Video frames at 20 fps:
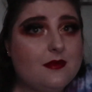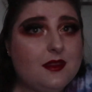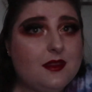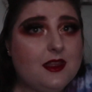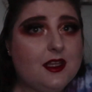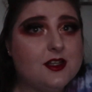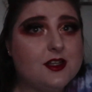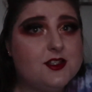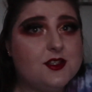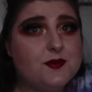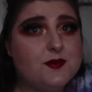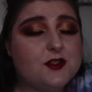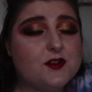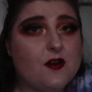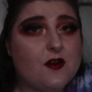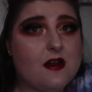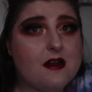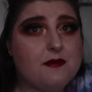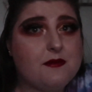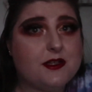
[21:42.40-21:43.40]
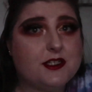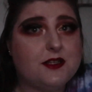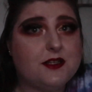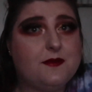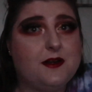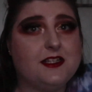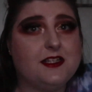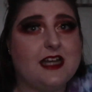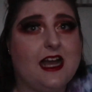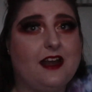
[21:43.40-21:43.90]
subscribe to
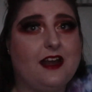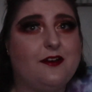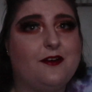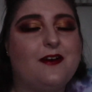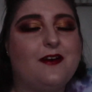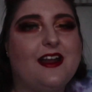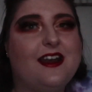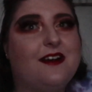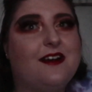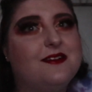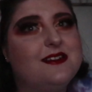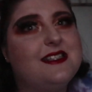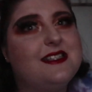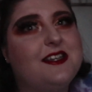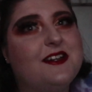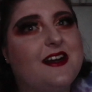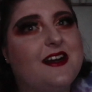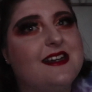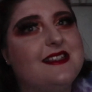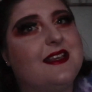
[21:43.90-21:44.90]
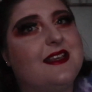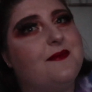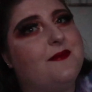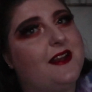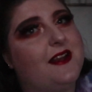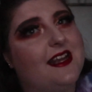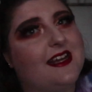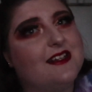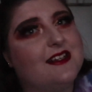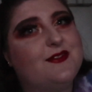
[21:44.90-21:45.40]
my channel, and I will see you guys in my
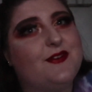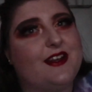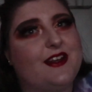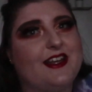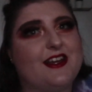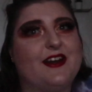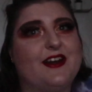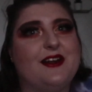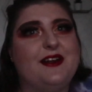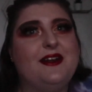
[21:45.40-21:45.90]
next video.